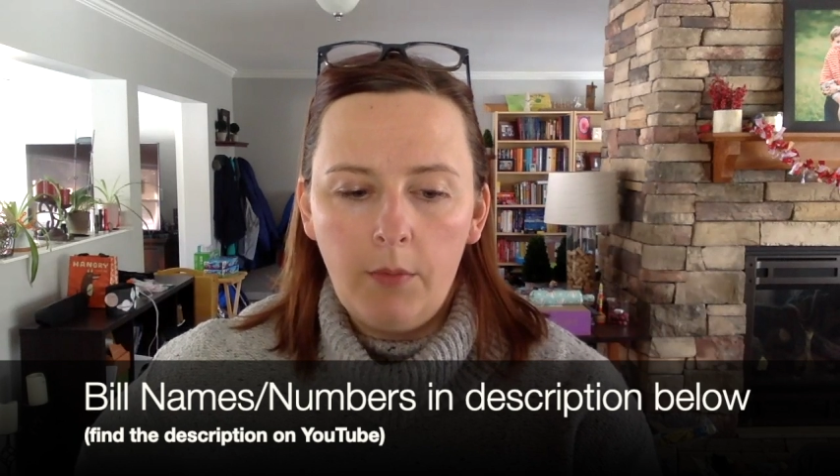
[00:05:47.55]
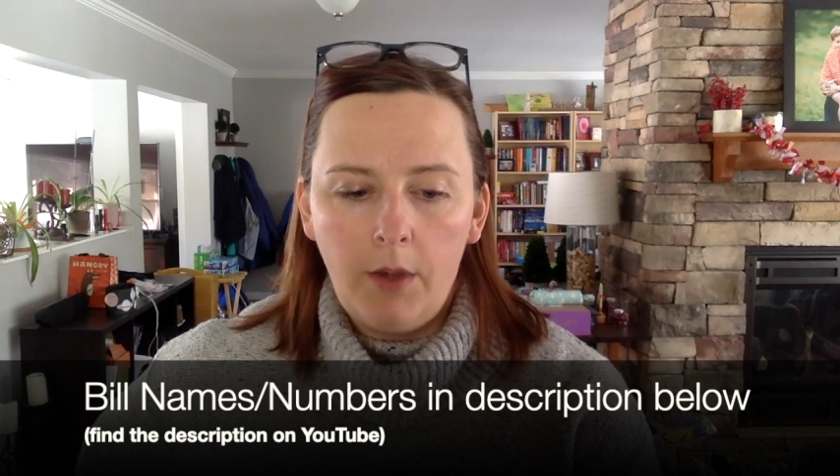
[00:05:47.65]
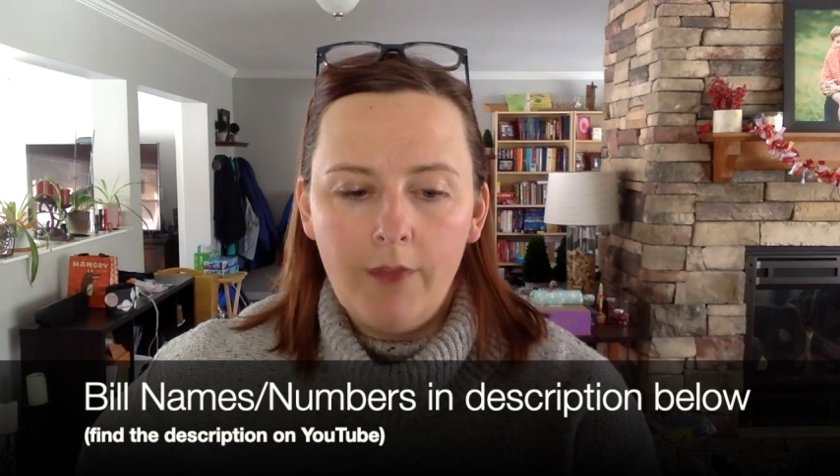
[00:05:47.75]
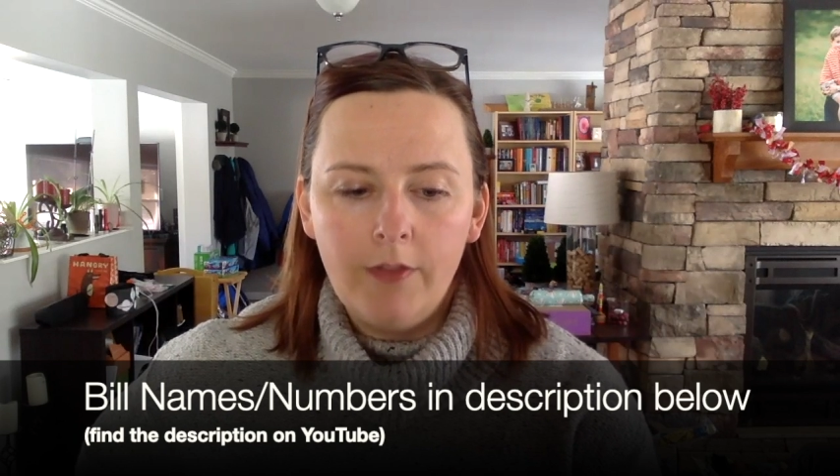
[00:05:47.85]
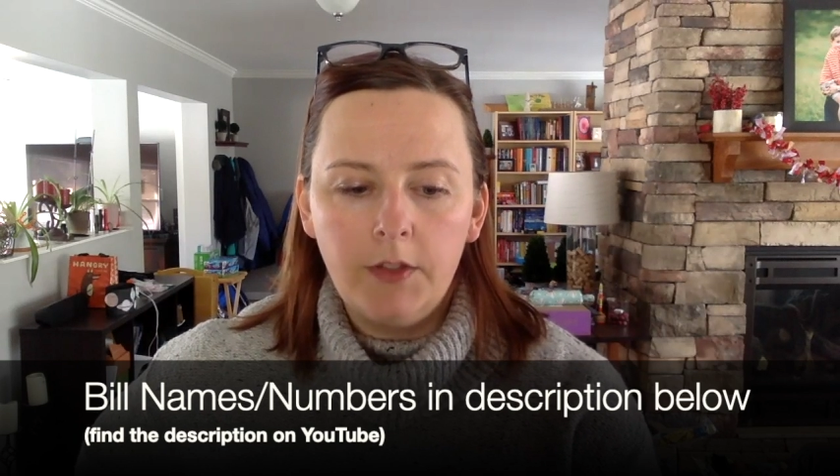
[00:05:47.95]

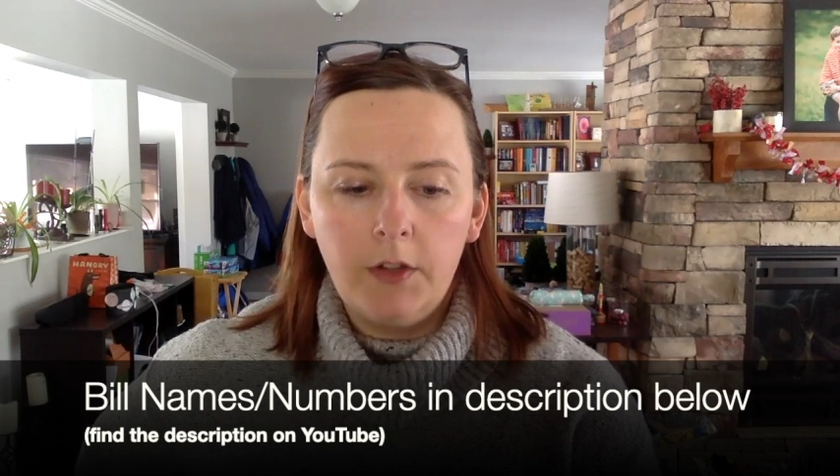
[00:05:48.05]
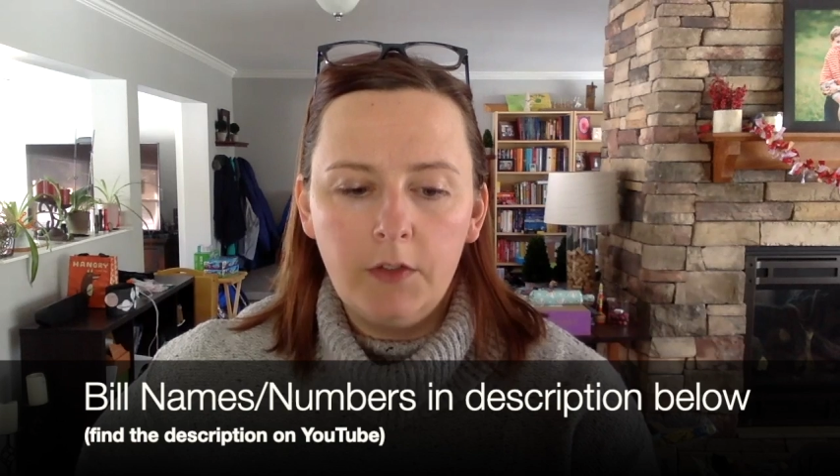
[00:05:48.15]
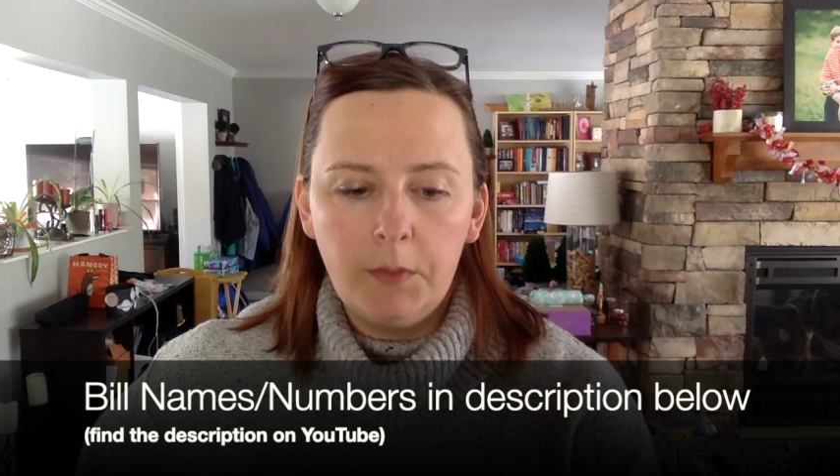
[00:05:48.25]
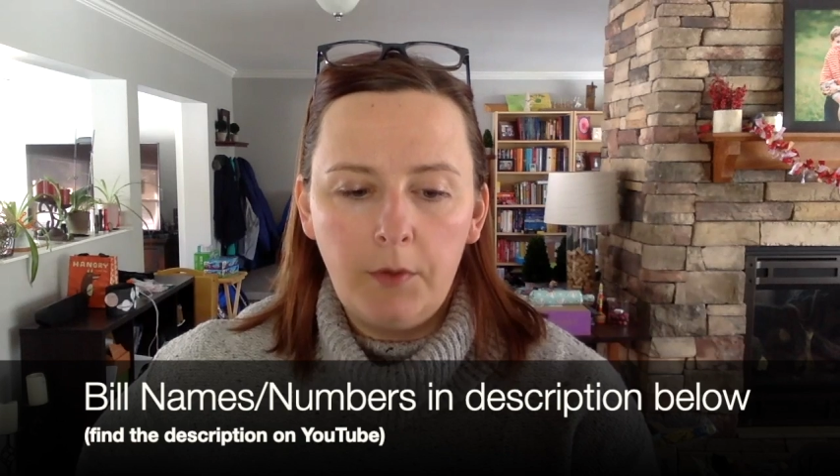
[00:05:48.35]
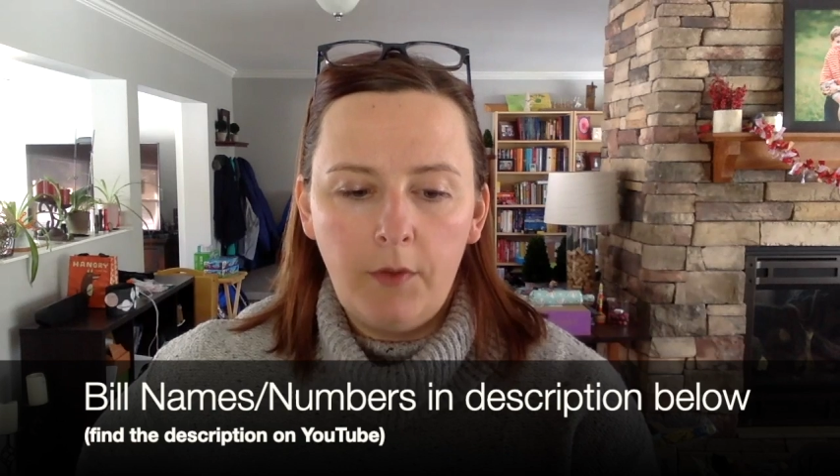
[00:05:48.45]
private service
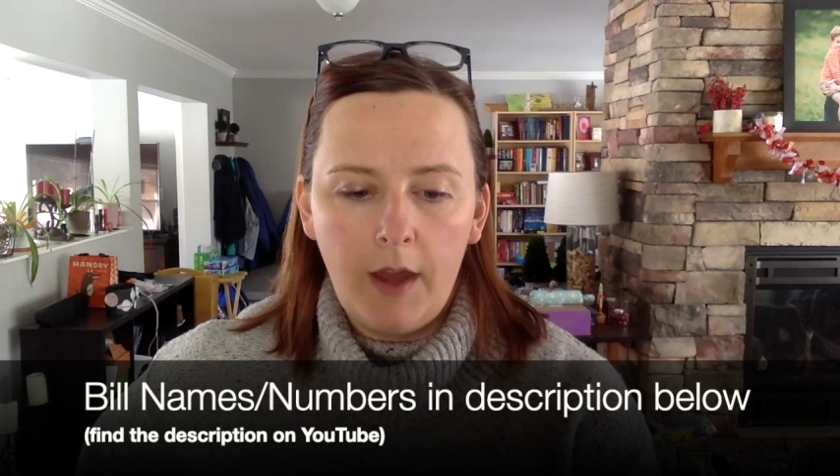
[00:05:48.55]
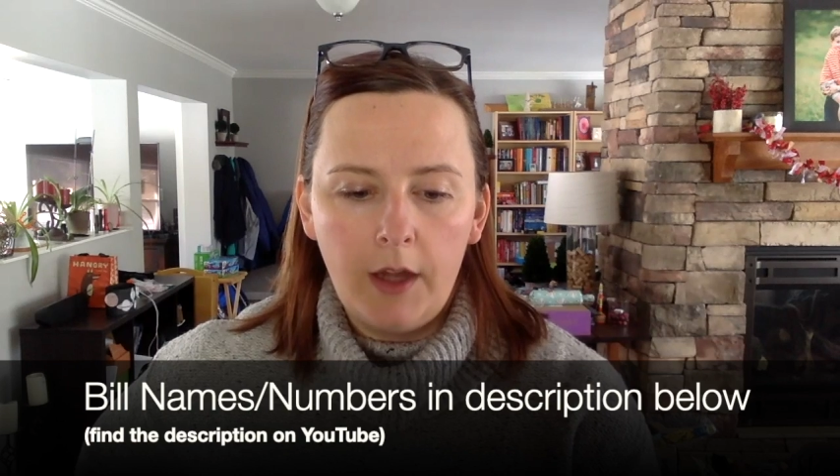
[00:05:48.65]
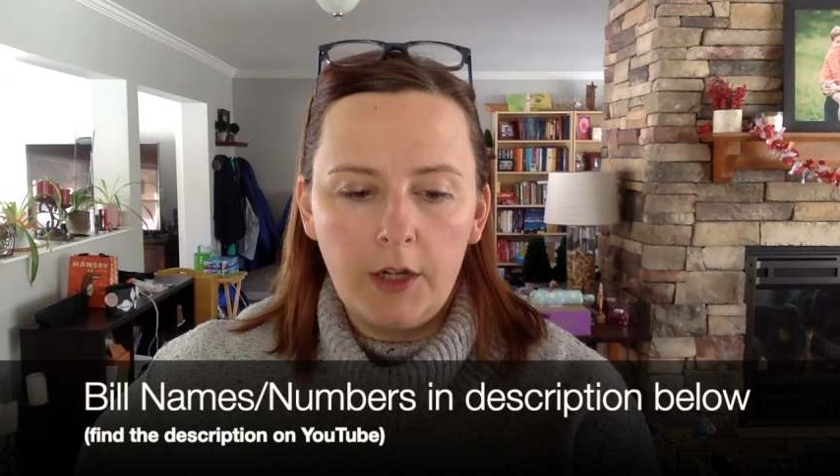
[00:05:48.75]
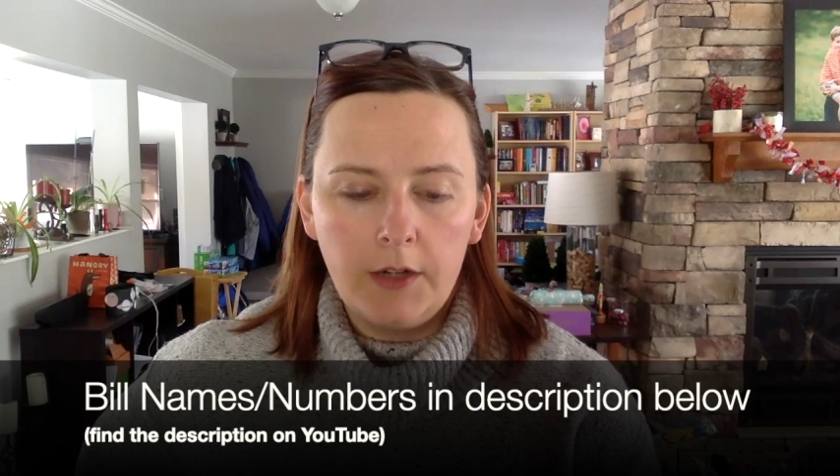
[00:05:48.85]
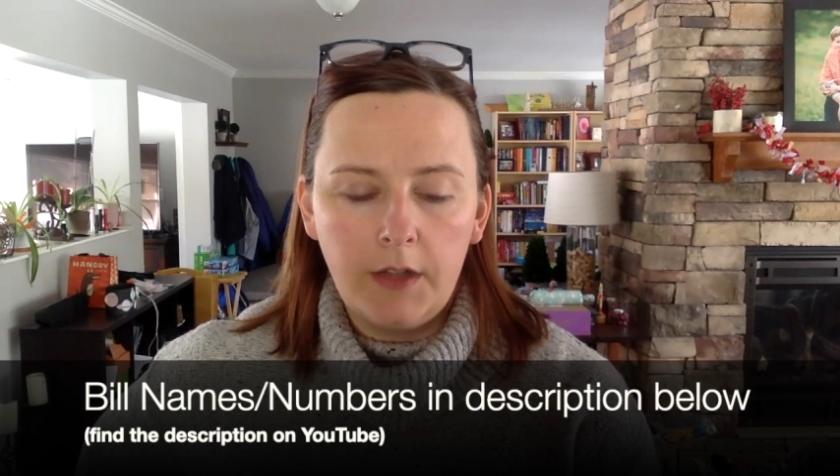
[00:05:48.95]
providers